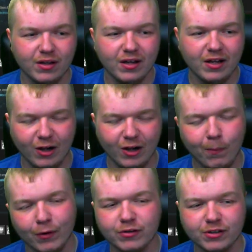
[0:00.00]
and help
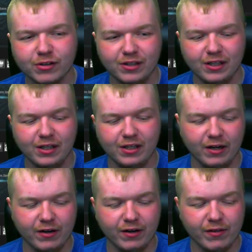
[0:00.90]
her succeed in
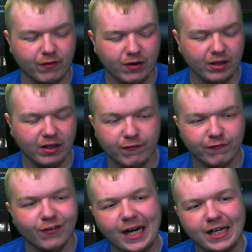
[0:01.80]
the in a fun
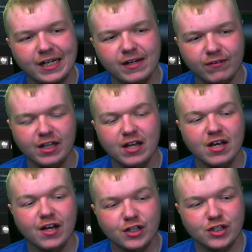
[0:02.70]
activity
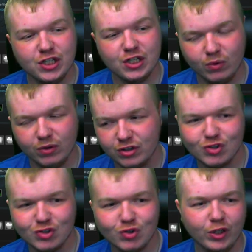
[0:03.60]
she was
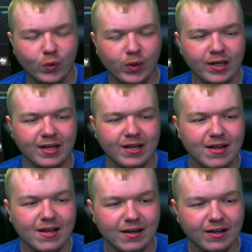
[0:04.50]
enjoyed doing
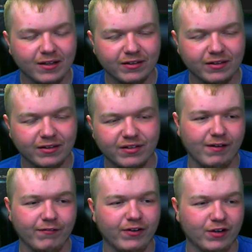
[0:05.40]
until
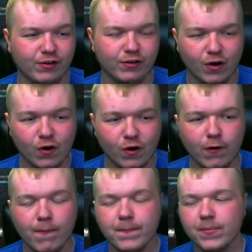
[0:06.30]
life hit her hard
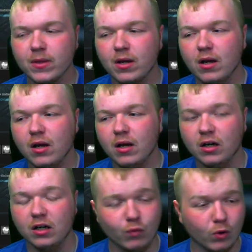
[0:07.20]

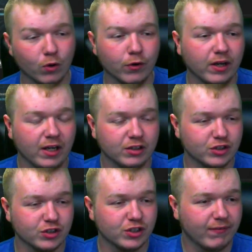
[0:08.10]
of work and just
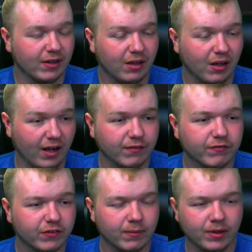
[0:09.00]
having a life.
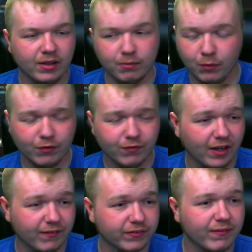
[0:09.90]
I mean, that's part of
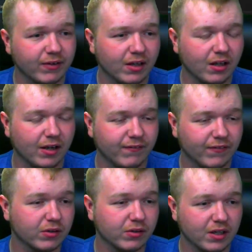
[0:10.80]
life, is having a life.
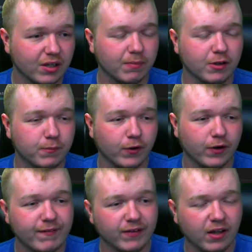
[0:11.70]
That's that's the best part,
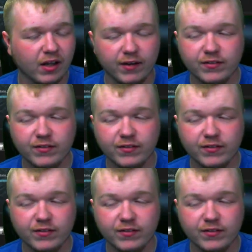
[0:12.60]
having a life.